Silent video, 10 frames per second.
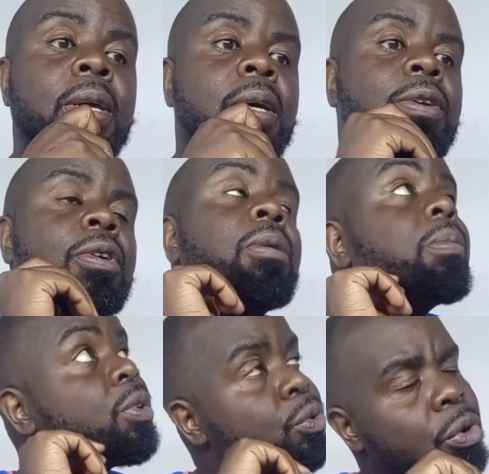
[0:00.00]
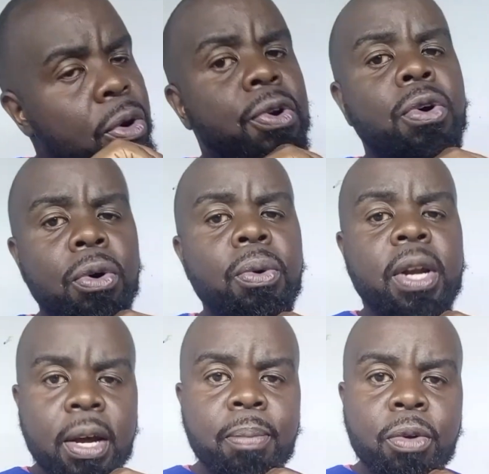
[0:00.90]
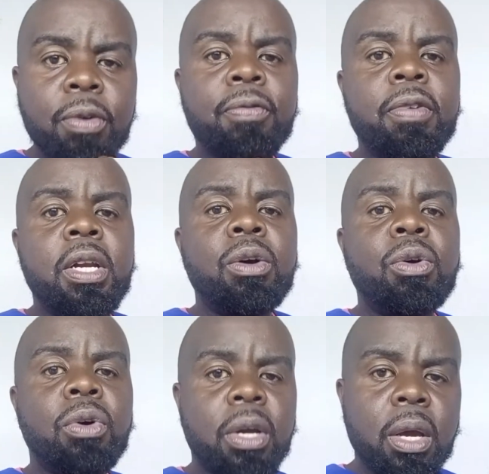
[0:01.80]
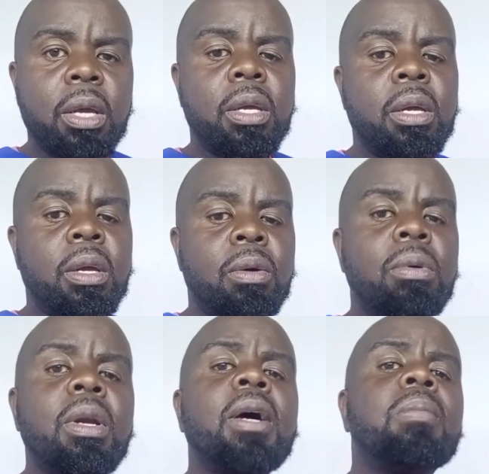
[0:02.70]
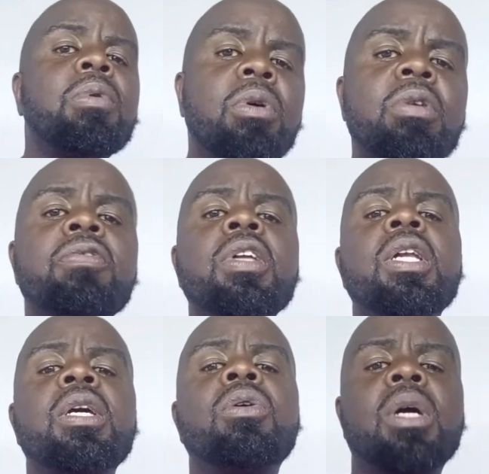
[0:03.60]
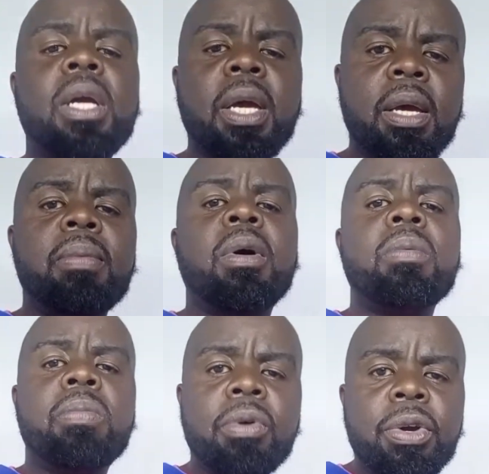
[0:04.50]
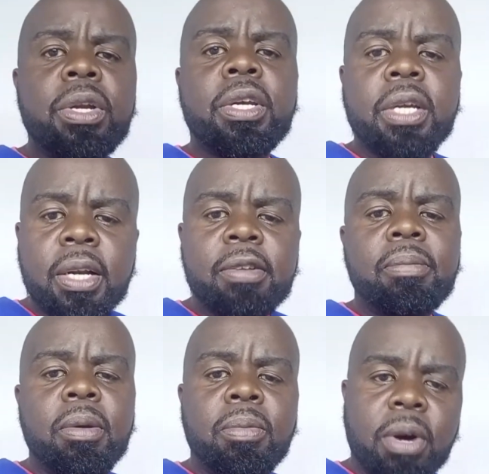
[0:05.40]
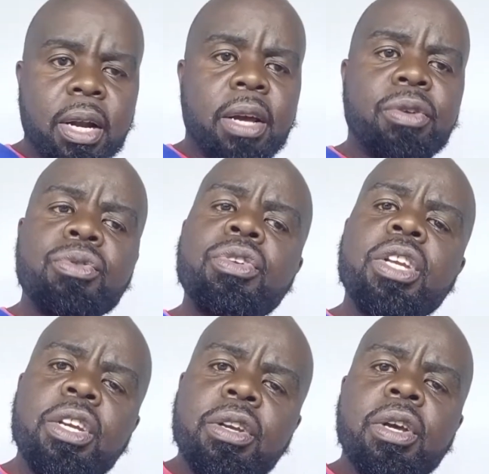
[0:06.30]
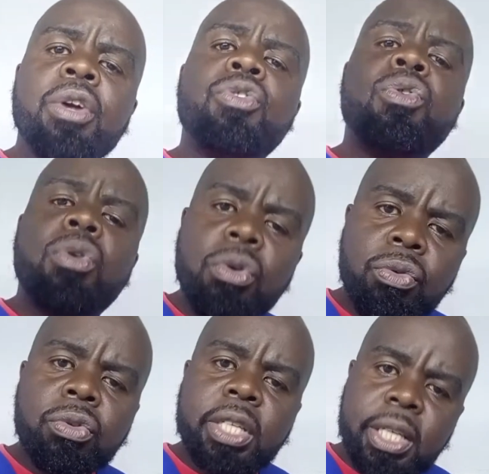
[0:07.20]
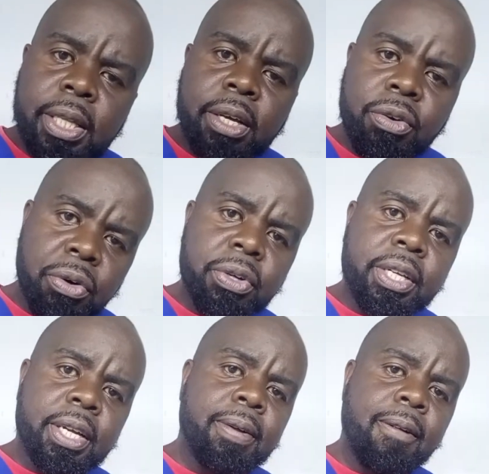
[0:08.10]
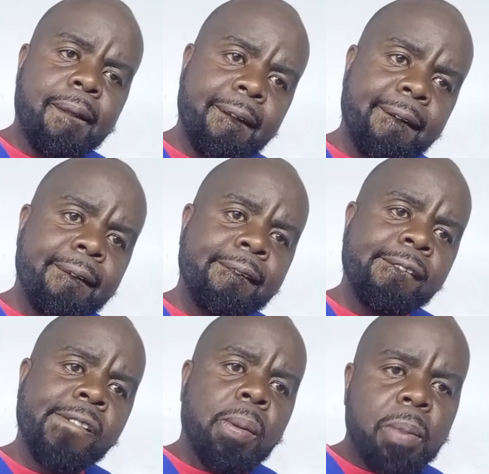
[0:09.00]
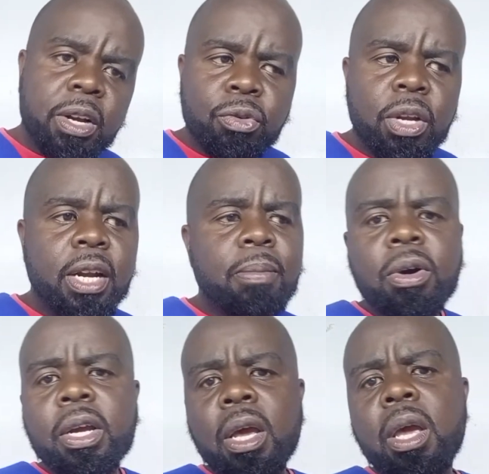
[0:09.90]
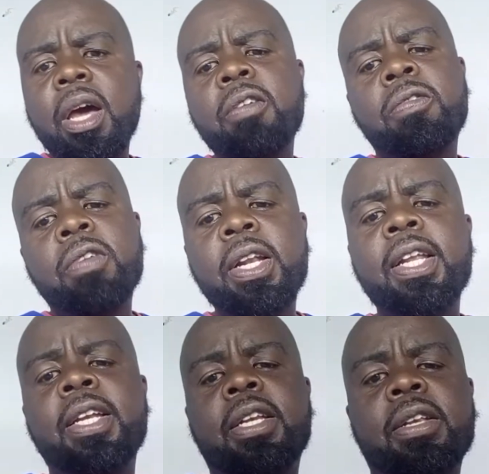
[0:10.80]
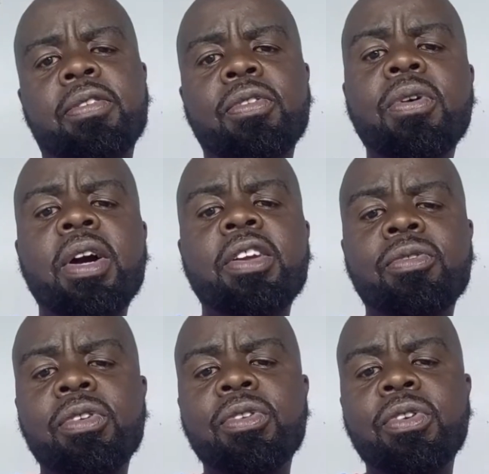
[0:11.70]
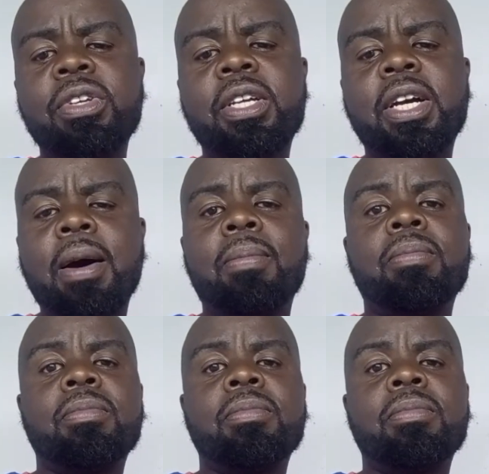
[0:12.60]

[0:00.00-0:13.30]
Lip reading: He told me, doc, when I'm not feeling okay, when I'm not feeling okay, my body tells me, Bwana, you need to go to see the doctor. But when I'm okay, I feel it, so I should not come.